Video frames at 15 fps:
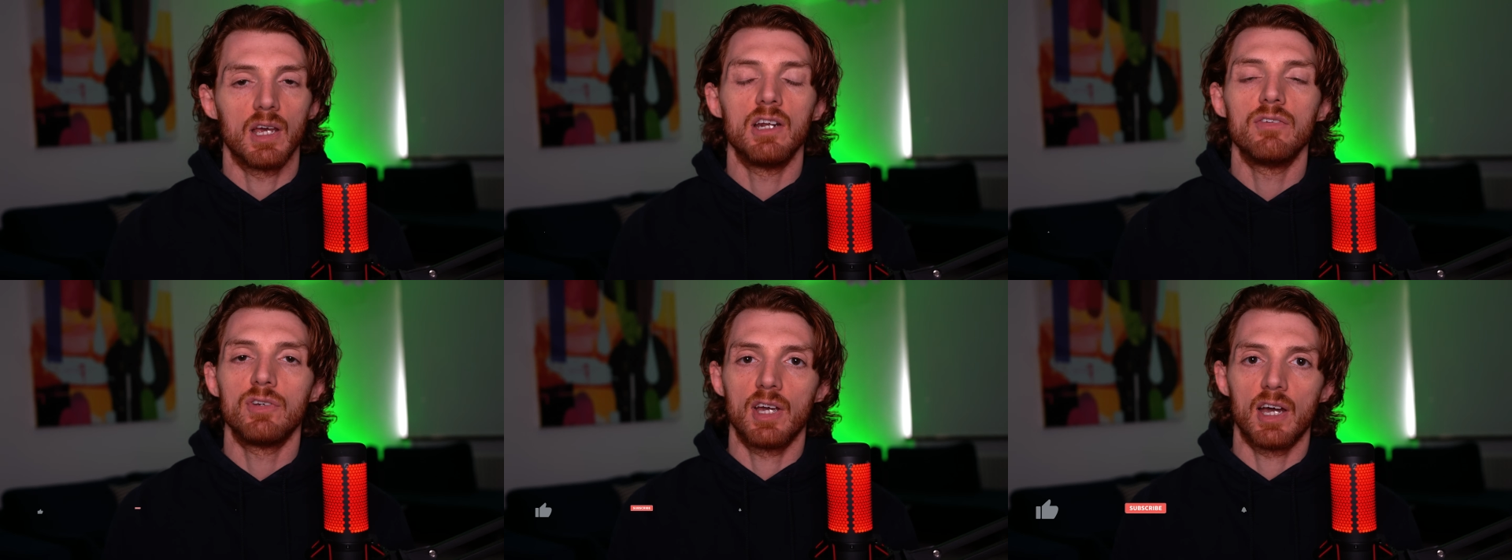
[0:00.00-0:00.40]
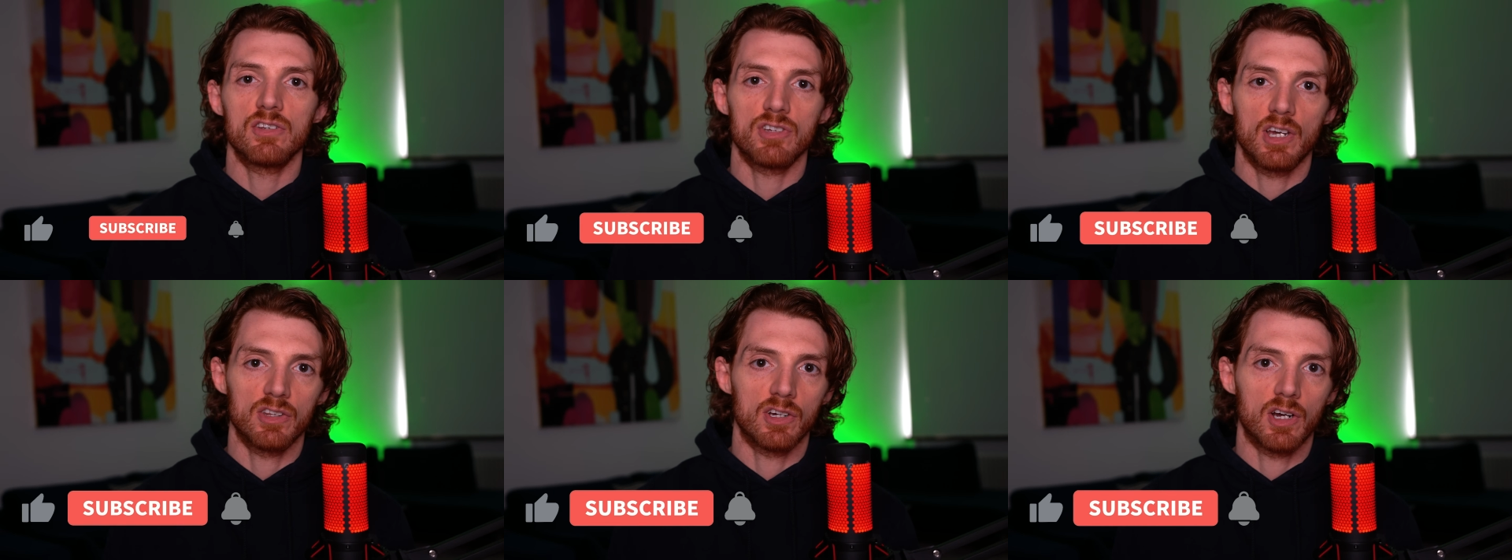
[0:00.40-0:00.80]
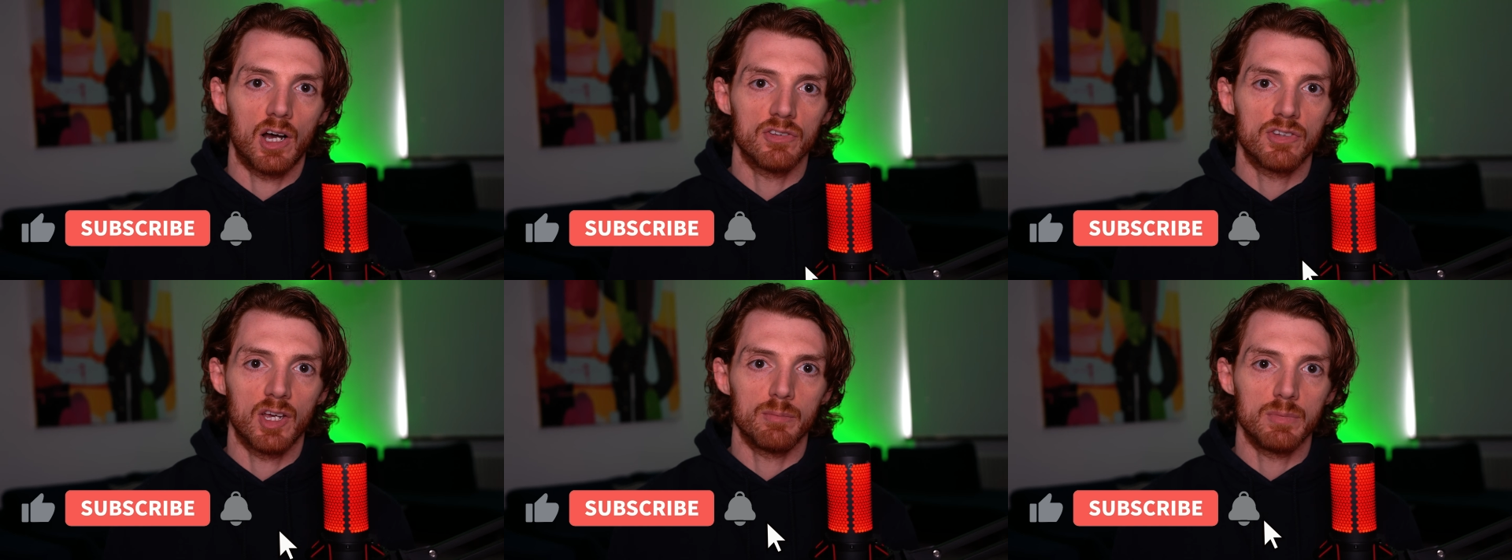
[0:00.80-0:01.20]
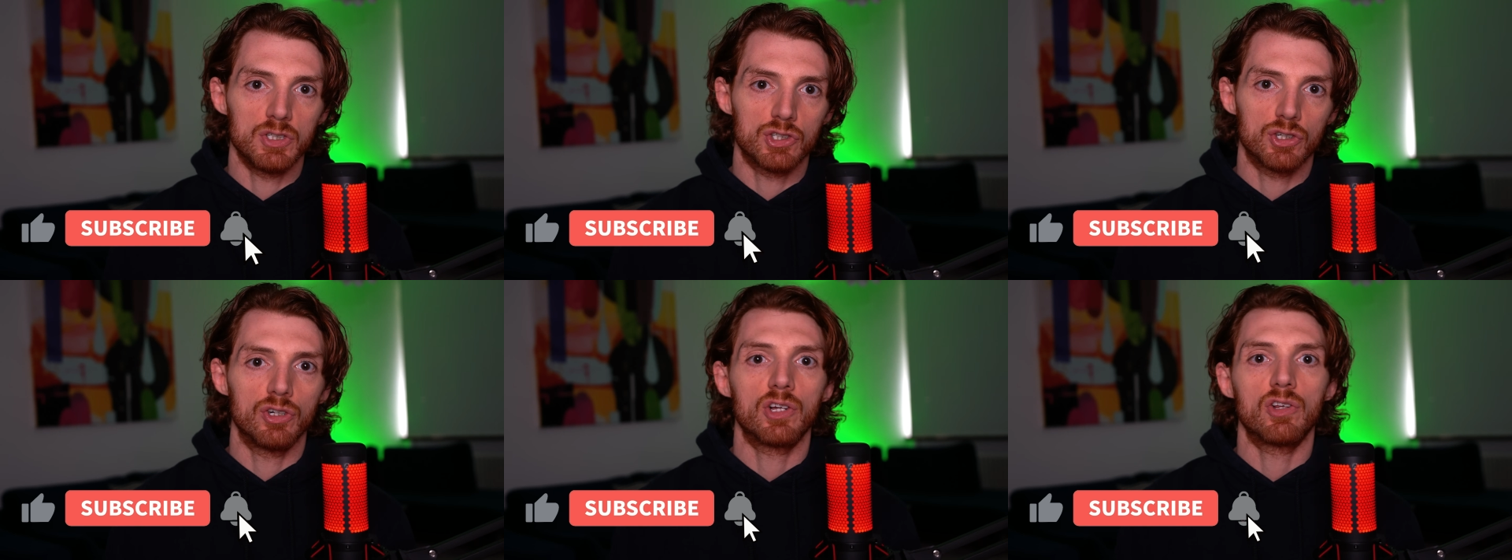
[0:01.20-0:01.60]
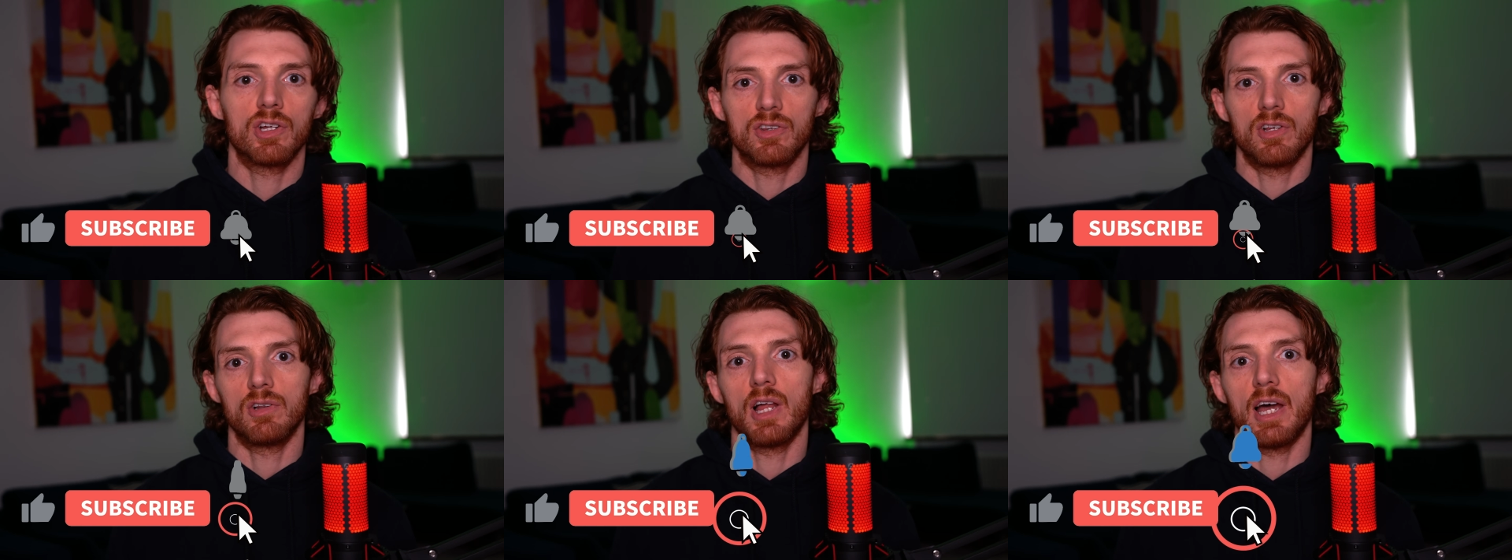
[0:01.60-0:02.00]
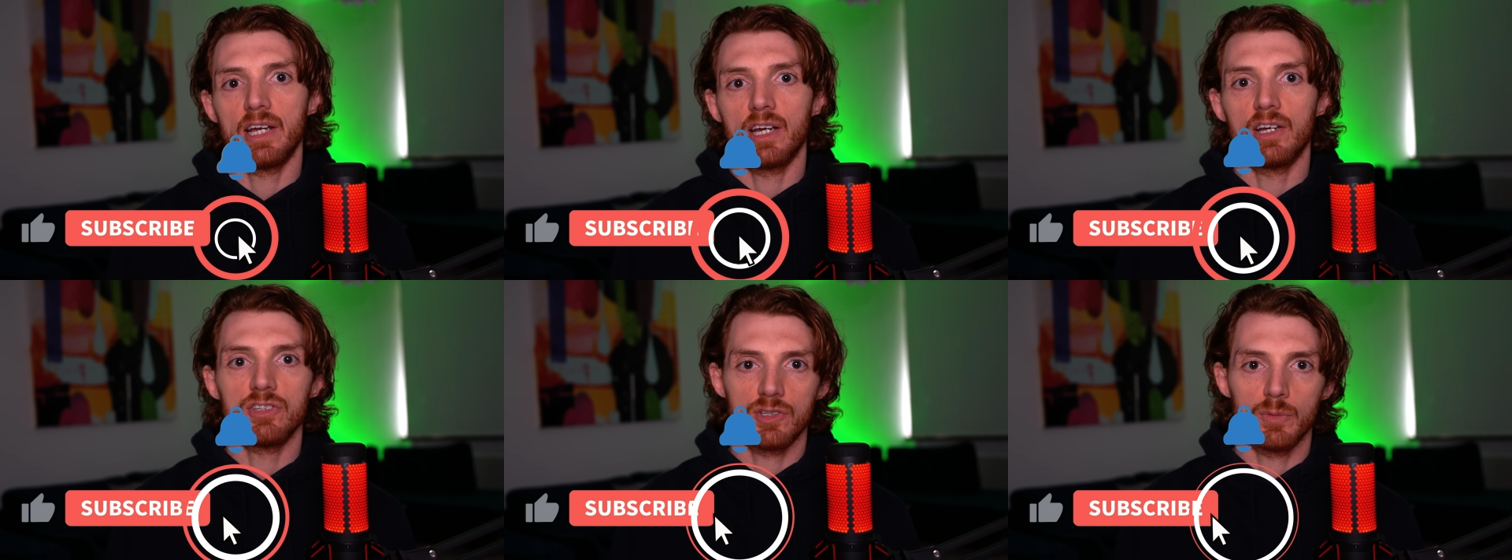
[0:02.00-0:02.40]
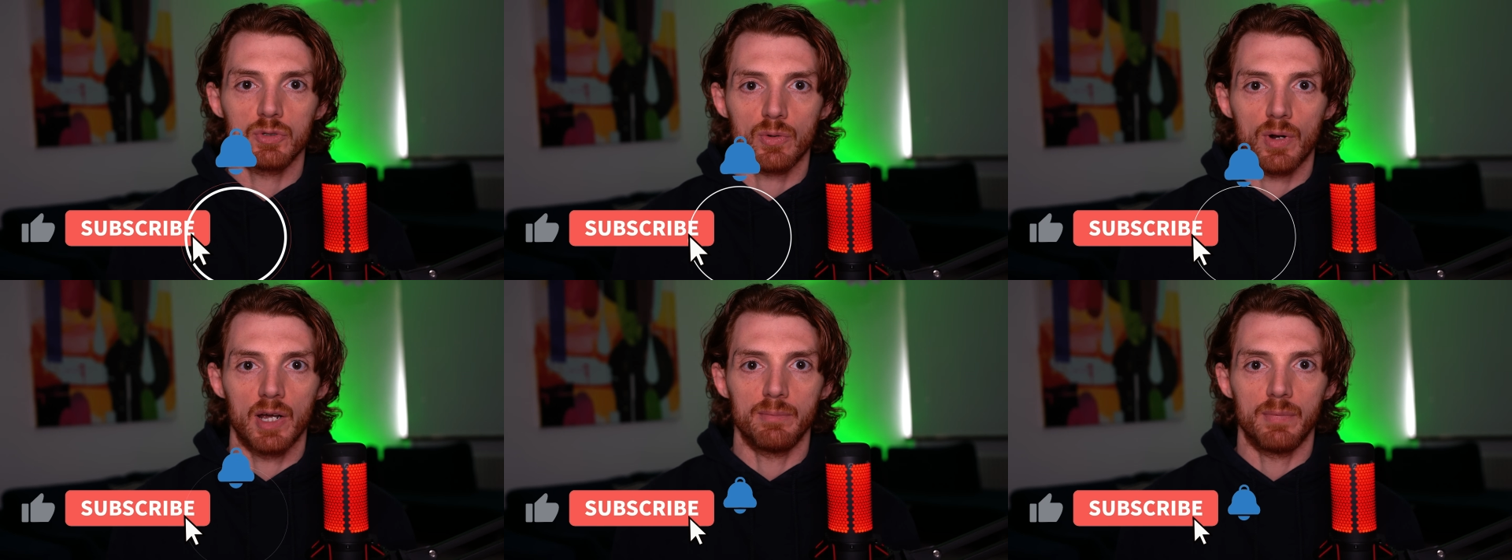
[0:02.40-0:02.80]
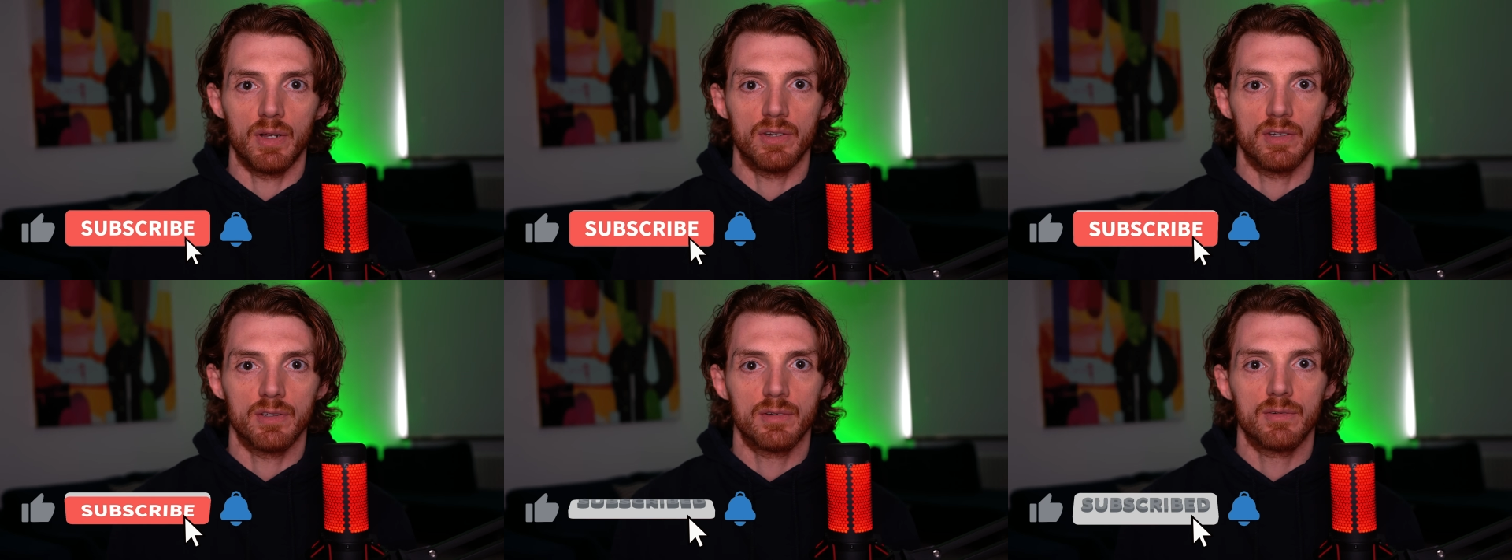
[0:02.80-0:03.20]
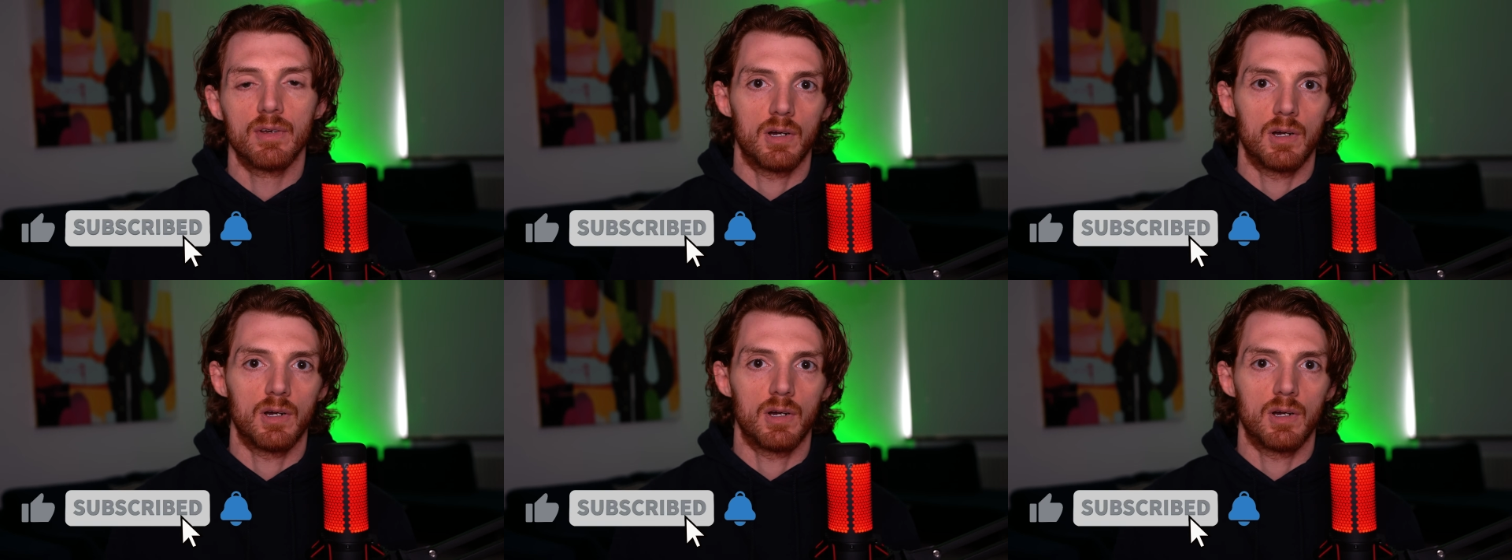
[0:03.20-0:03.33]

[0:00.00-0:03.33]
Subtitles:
And if you guys like the content, be sure to click the like and subscribe button.